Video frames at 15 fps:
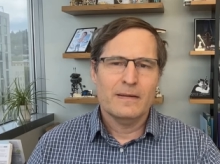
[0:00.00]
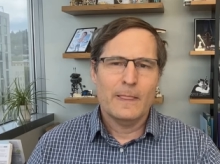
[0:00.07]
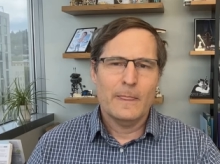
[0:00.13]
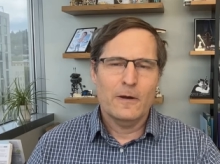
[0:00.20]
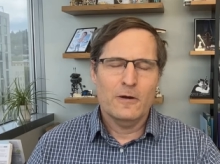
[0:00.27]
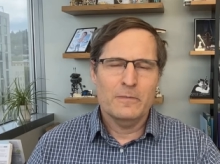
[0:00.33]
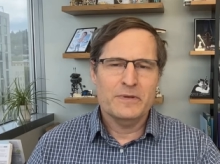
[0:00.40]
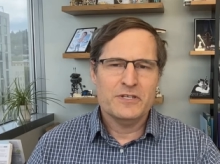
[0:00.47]

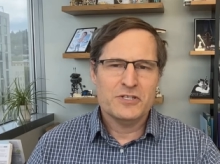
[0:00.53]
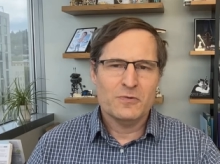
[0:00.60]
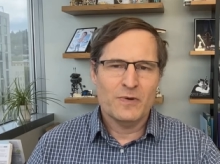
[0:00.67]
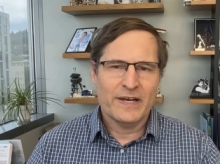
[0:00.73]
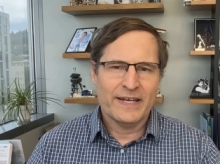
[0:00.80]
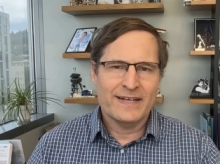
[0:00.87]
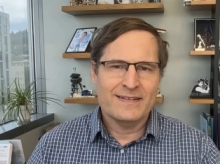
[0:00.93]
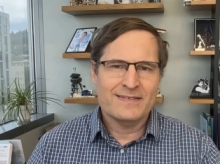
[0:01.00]

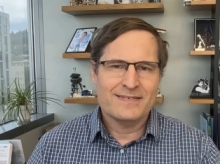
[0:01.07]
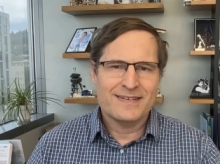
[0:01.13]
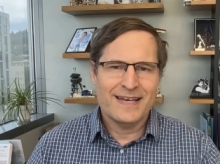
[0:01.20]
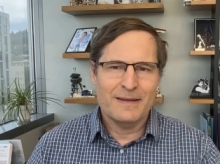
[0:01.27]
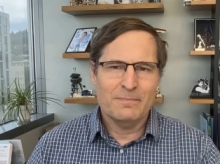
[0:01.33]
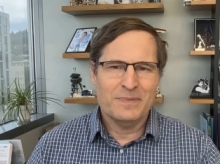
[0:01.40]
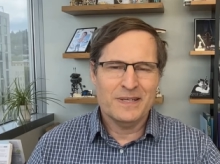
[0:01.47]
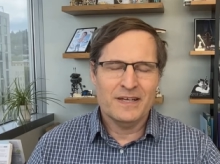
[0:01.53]
OBGYNs
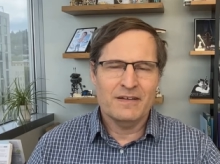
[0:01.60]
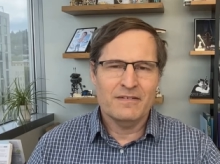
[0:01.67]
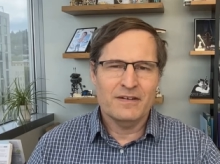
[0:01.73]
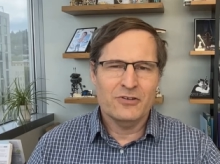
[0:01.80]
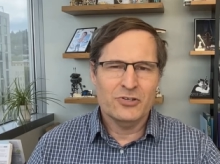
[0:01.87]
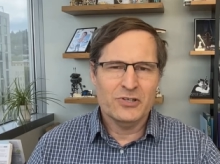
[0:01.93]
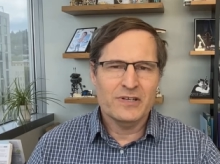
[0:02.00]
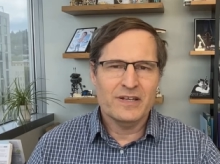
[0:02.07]
at being
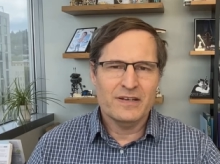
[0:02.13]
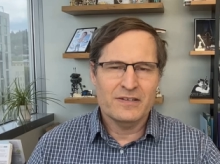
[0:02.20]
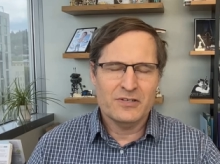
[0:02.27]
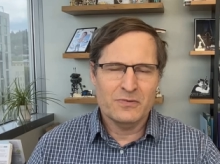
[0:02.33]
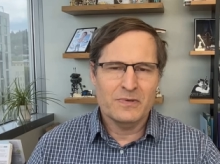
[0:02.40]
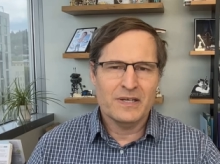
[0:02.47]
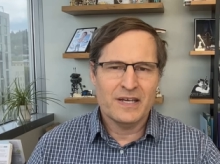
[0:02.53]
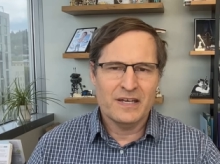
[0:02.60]
good at
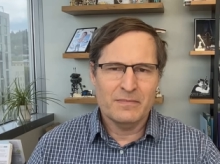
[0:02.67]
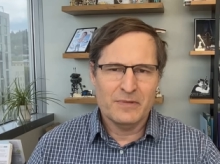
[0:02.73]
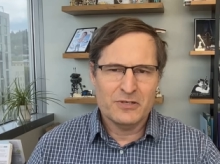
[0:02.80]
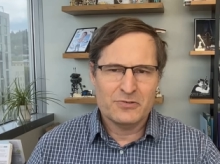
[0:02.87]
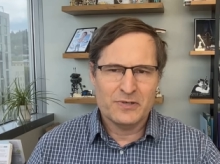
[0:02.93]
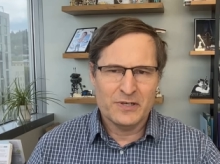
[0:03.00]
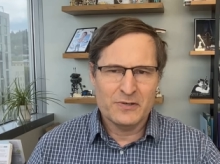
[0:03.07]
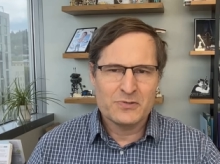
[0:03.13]
doing
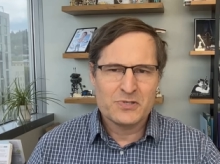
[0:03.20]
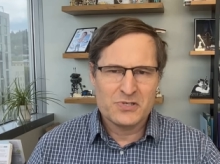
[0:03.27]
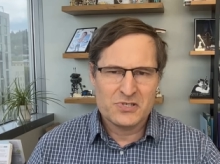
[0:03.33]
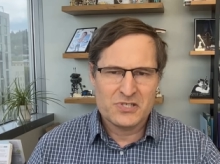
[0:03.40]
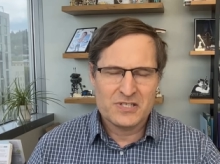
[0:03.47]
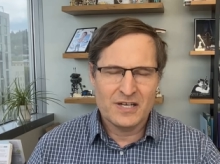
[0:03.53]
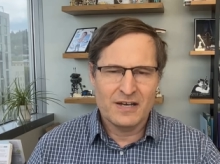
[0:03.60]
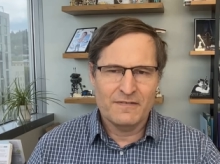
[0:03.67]
endometriosis
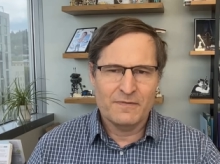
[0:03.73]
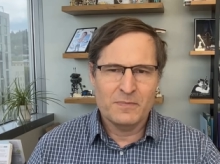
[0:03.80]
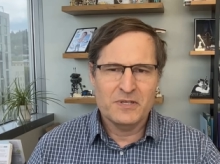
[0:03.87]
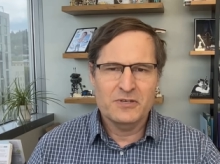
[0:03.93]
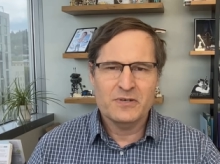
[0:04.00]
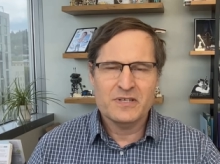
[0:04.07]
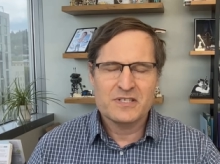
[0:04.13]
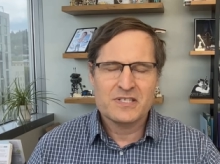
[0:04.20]
stuff. You
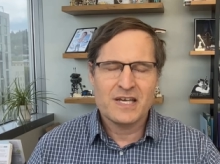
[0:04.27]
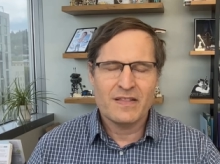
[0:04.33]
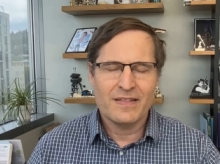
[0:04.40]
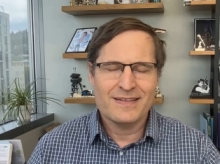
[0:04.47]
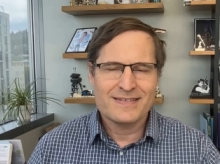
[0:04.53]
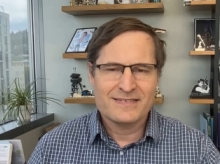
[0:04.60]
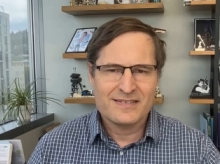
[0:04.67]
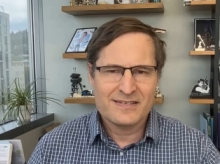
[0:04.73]
can say that the
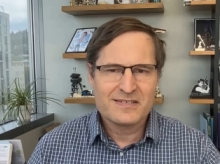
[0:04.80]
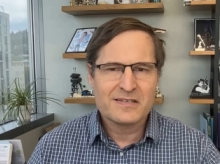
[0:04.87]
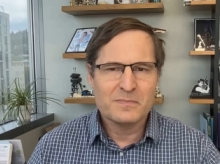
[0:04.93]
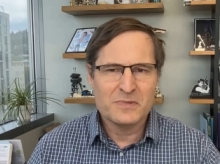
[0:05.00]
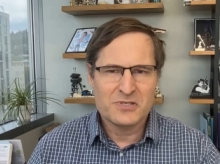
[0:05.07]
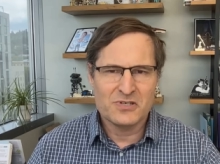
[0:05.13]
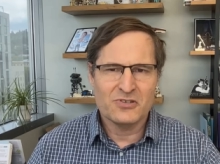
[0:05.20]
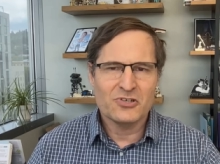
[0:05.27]
system
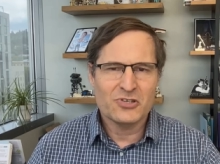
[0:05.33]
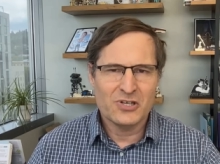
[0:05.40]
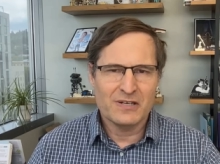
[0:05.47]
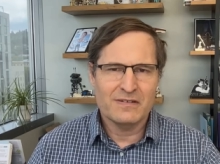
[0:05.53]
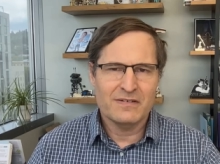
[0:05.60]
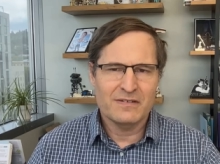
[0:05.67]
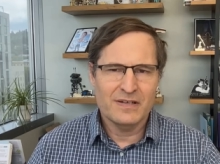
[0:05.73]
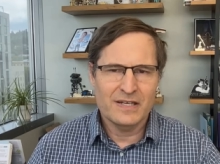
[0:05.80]
isn't good,
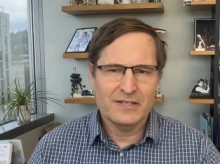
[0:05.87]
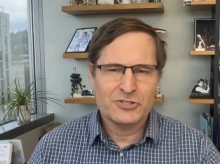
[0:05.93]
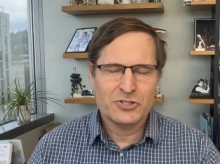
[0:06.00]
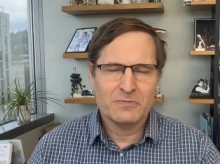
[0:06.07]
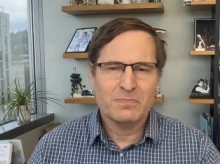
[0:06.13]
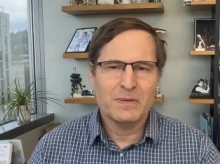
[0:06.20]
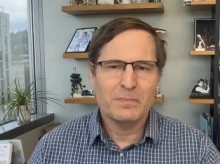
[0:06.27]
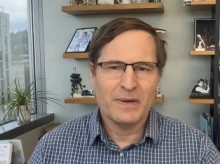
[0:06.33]
it should
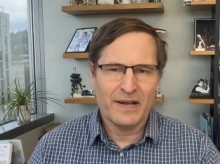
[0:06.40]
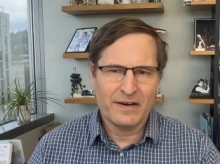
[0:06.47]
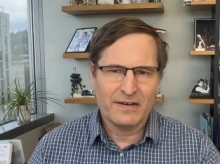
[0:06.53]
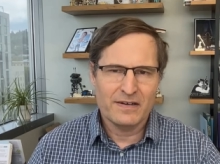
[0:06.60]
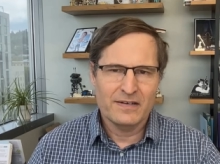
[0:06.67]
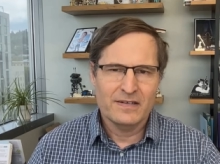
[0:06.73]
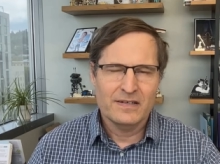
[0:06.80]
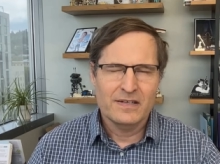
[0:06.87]
be better.
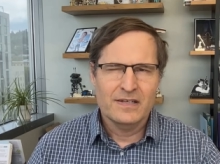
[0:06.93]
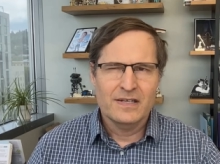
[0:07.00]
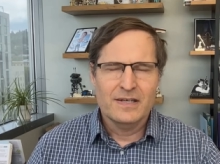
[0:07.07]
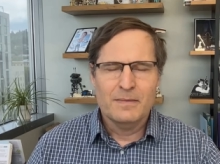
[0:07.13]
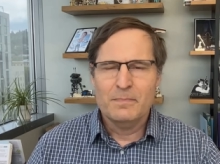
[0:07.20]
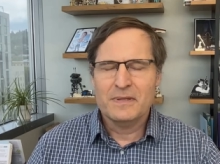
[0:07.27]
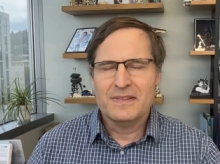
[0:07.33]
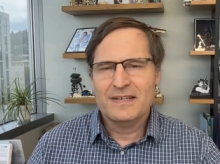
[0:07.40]

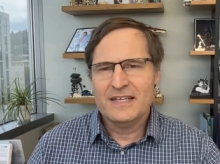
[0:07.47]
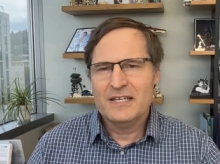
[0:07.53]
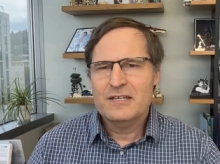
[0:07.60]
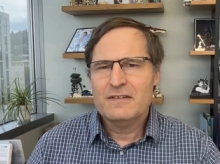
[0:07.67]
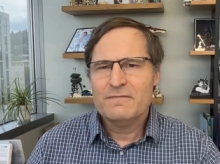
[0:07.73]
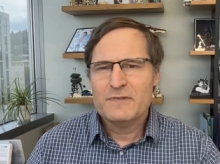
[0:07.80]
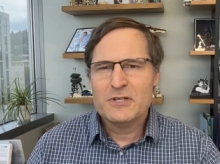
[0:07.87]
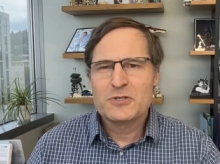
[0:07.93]
But the
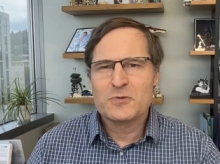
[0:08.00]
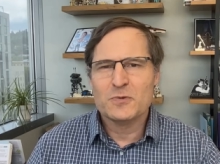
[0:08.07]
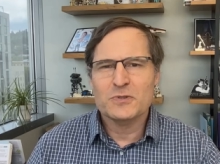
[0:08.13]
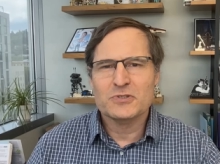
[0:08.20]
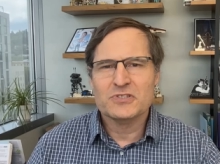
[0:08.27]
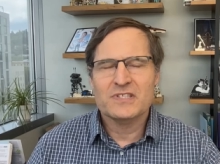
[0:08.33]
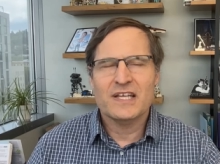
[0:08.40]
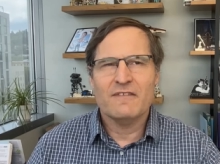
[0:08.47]

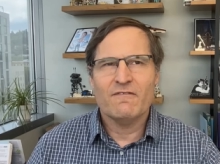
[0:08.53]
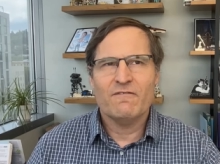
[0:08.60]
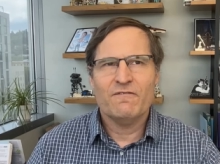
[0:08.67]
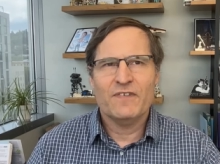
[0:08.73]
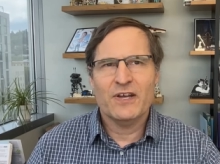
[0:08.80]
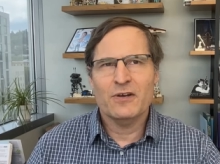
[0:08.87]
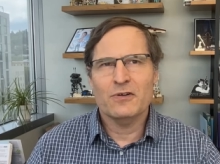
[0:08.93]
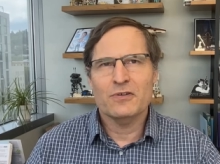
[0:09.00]
individuals that
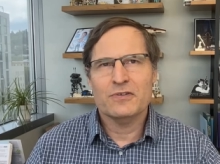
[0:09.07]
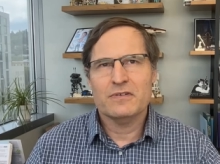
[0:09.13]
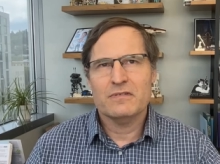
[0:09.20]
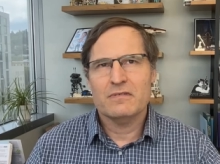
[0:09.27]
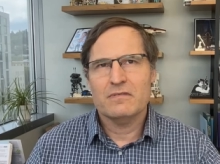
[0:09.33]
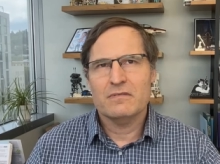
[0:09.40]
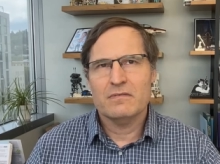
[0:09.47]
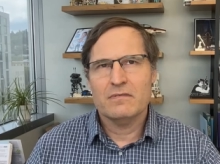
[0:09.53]
failed,
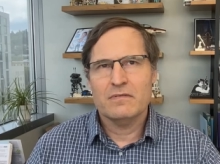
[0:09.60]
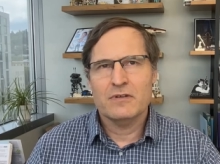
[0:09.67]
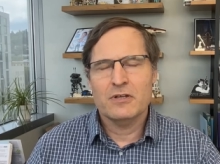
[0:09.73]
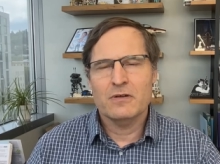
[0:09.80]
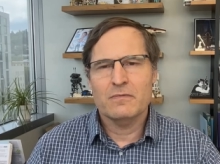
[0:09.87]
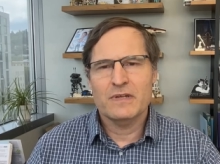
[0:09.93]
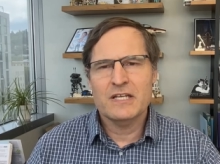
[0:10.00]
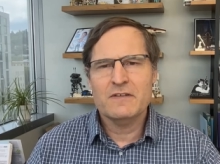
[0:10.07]

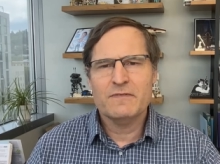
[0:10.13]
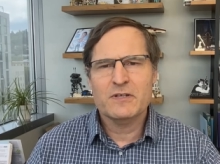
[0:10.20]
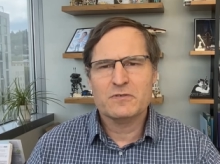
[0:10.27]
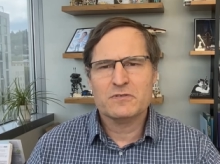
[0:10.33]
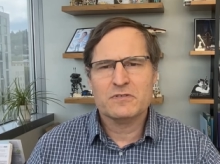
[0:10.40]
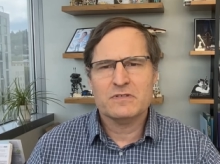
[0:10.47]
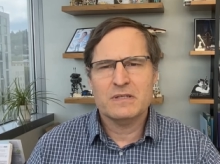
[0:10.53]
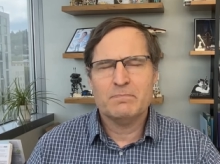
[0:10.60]

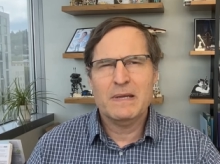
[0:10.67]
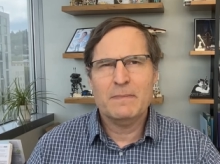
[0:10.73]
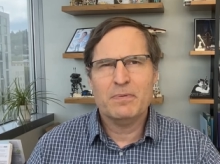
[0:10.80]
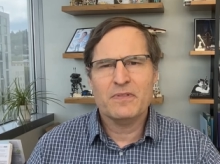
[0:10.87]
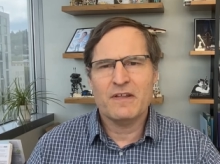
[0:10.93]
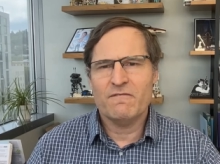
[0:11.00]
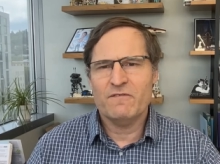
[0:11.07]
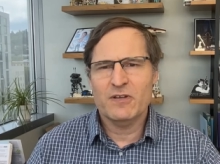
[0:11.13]
the people
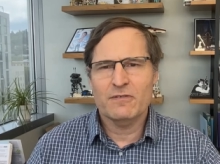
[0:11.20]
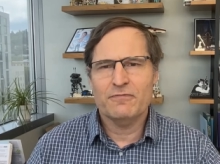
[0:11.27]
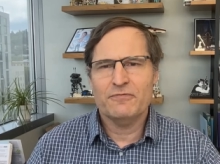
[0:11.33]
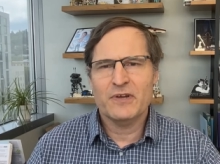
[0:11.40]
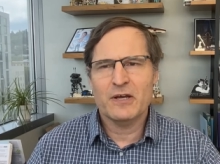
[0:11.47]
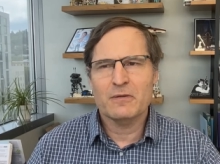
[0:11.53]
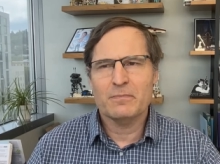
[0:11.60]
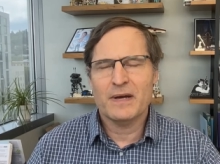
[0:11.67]
that feel
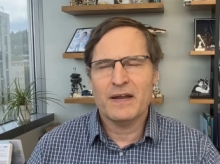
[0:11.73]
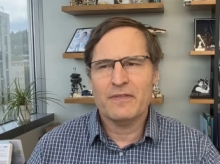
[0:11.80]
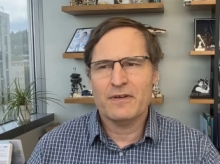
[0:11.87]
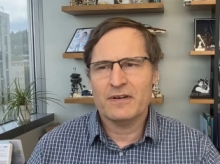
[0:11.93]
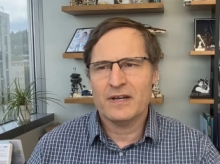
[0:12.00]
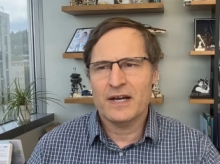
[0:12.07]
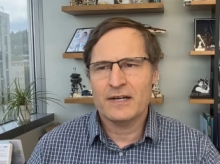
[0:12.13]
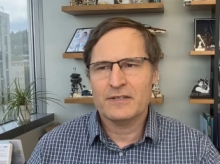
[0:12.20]
failed by their
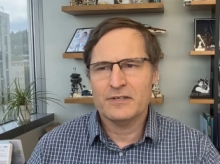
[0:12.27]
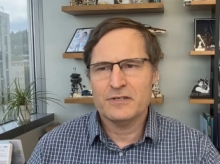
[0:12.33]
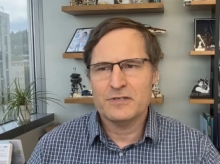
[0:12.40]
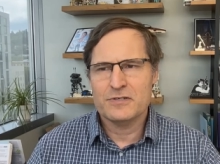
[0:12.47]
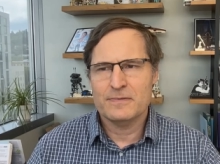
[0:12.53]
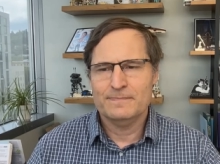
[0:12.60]
doctors,